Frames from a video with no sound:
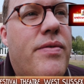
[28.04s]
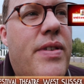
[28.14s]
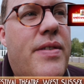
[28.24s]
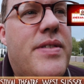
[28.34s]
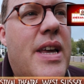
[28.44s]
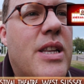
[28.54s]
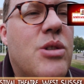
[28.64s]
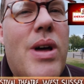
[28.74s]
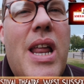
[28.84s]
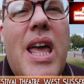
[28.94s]

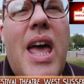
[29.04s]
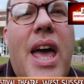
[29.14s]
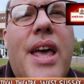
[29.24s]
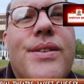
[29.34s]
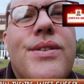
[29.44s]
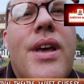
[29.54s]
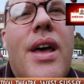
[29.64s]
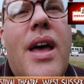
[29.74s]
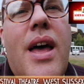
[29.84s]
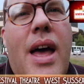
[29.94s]
15-20 years,
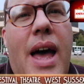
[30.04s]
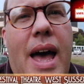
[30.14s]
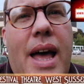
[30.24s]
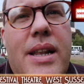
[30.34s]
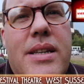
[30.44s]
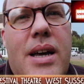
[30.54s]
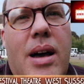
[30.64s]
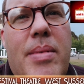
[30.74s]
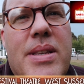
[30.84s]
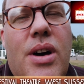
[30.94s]
and
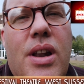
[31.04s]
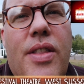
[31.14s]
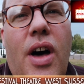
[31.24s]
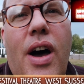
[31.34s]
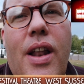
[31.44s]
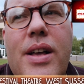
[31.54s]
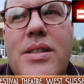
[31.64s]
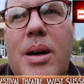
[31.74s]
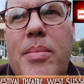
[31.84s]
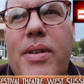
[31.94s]
it's kind of the highlight of
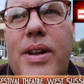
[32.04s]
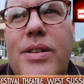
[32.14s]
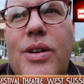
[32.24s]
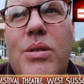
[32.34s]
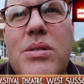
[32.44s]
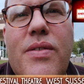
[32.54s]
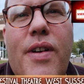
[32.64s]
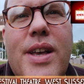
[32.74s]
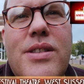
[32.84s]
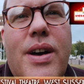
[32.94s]
summer, and I always get
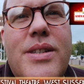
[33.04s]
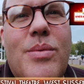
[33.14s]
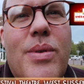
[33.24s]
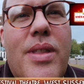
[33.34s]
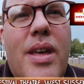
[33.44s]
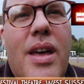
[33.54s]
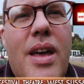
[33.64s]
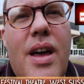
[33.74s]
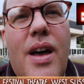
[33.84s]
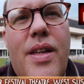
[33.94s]
very excited when the
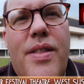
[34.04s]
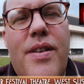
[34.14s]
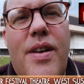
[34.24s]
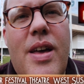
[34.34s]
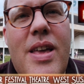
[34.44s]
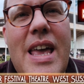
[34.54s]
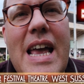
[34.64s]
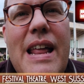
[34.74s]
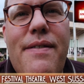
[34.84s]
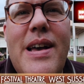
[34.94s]

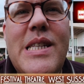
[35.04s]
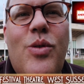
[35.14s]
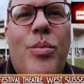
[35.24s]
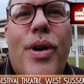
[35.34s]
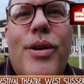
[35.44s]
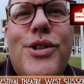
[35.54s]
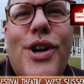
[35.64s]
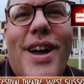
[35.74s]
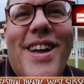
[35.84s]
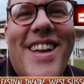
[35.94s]
yearly festival
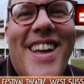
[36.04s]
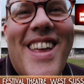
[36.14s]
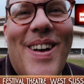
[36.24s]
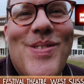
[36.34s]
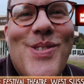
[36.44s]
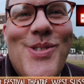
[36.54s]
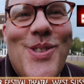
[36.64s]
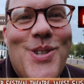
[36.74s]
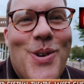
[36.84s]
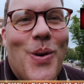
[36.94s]
brochure comes through
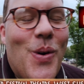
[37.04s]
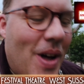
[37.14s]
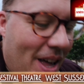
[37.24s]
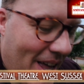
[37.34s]
the door.